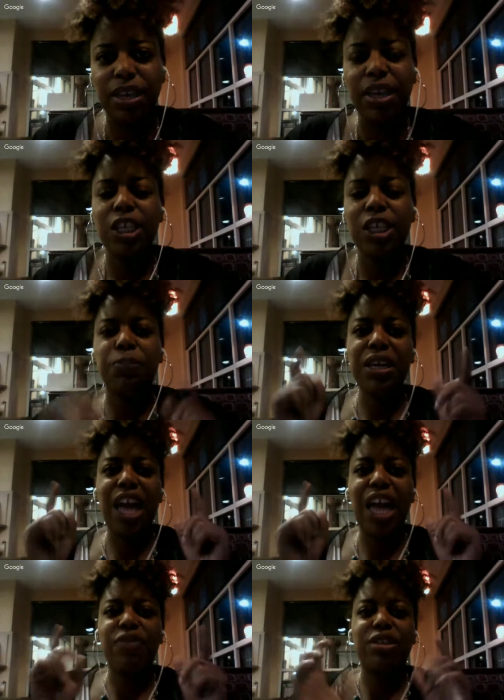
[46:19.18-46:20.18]
Speak life
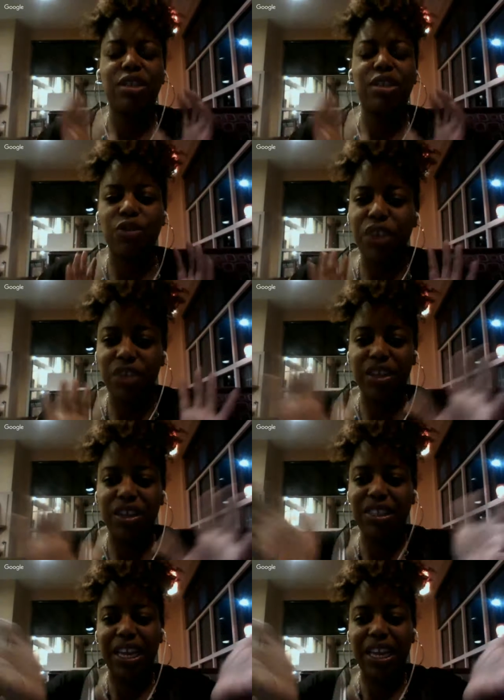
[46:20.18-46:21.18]
into surrendering and
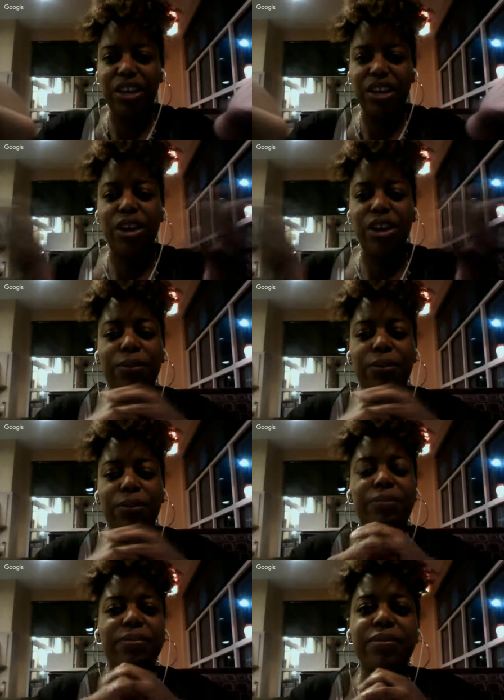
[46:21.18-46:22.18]
saying, here you go.
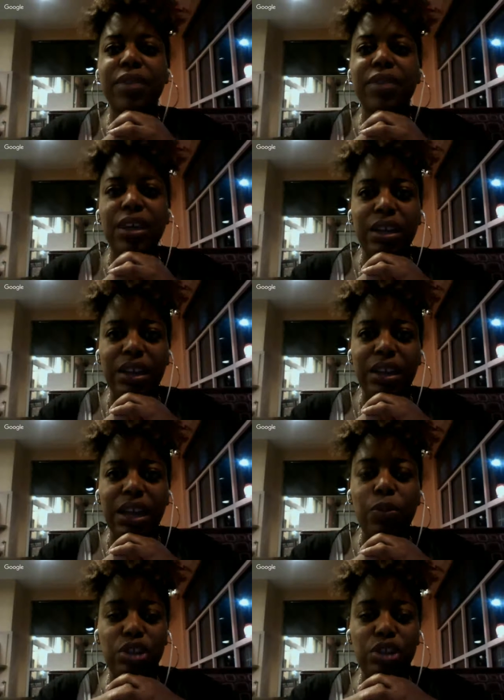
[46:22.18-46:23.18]
Now
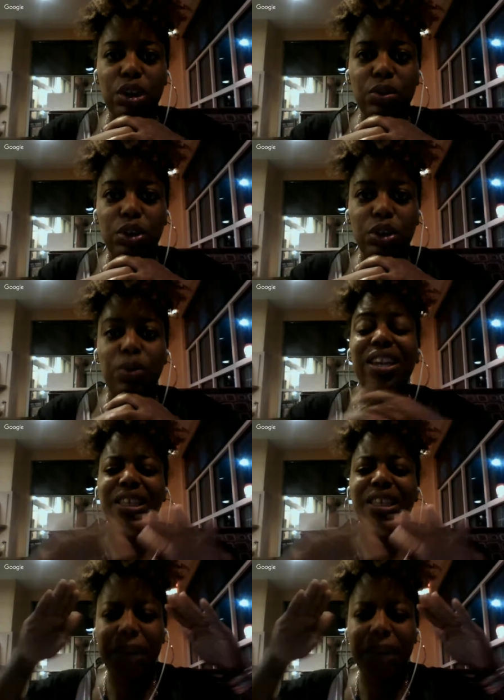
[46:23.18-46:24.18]
what you gonna do? There's a
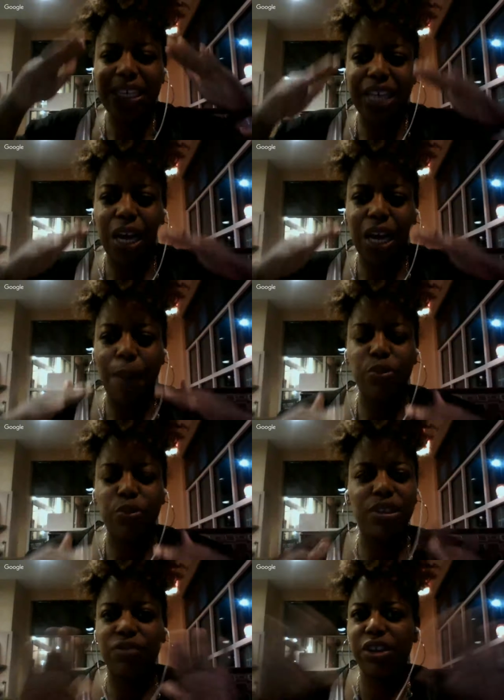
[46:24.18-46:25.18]
peace that comes with
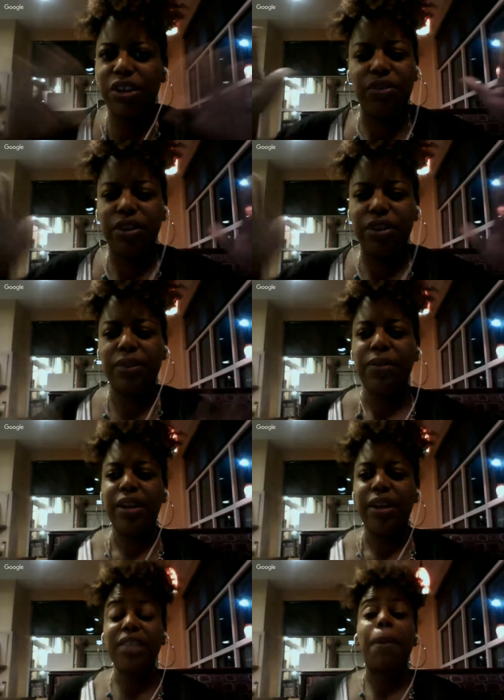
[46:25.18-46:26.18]
surrendering.
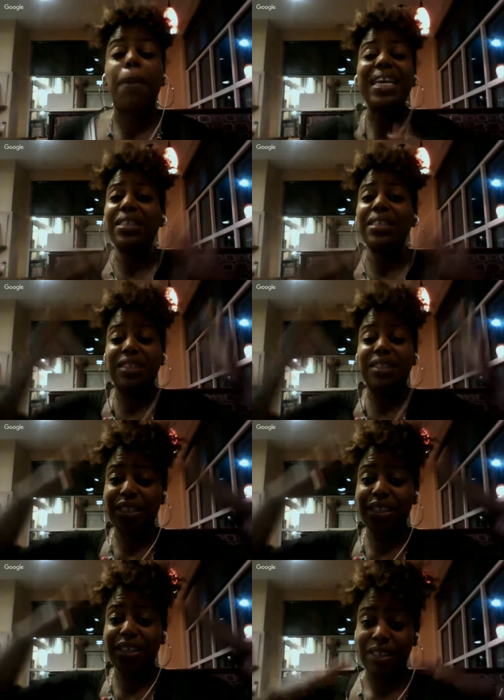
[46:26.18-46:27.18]
There's a peace
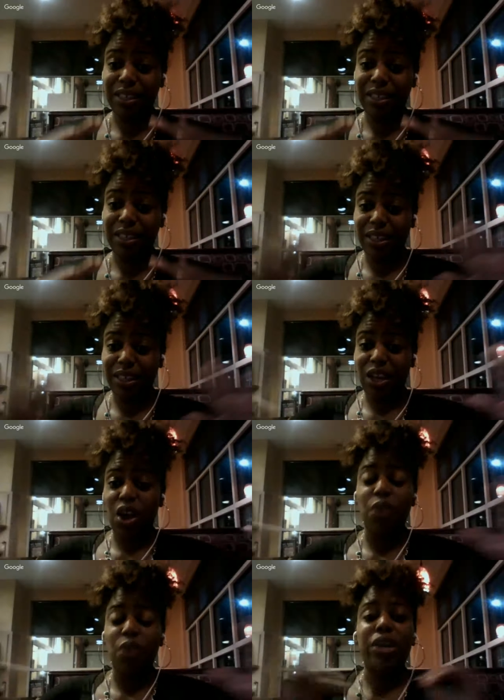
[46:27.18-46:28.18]

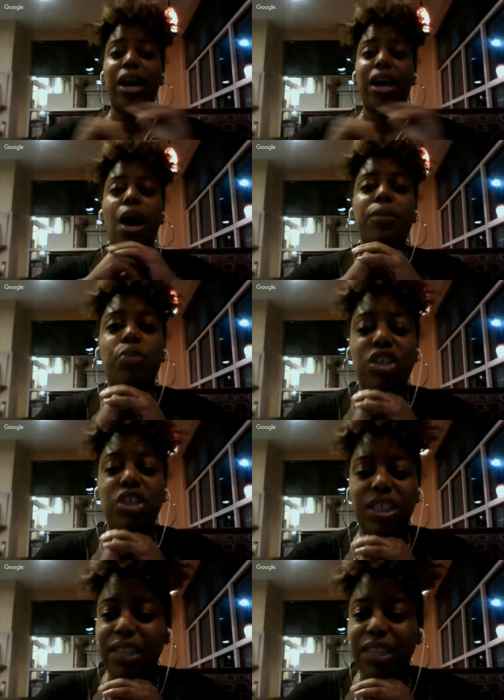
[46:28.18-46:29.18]
that comes with just
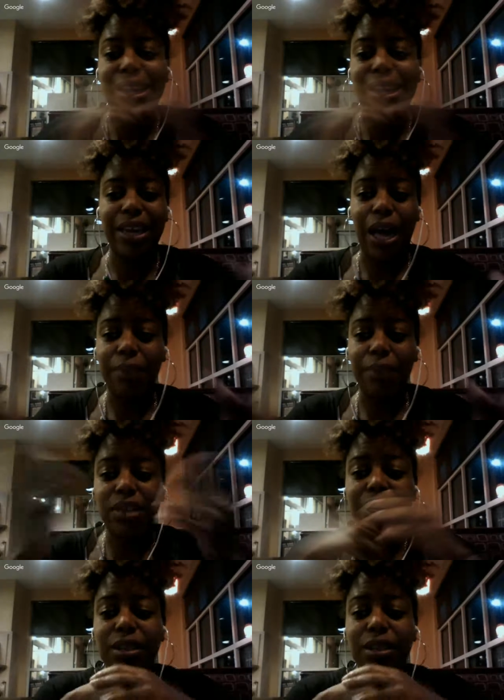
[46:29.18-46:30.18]
saying, I'm
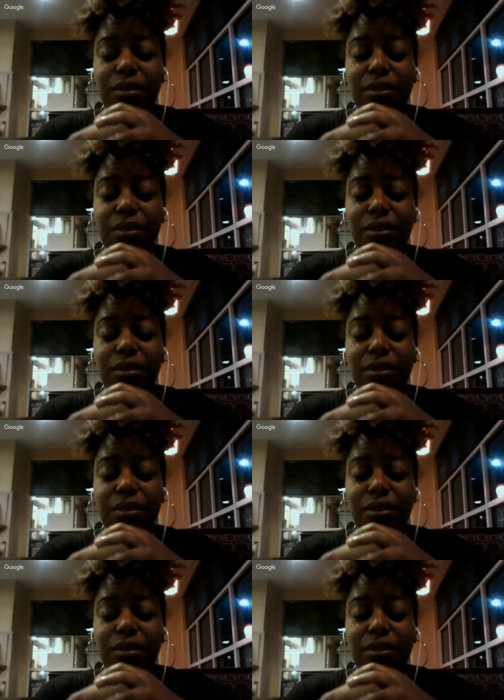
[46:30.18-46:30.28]
done.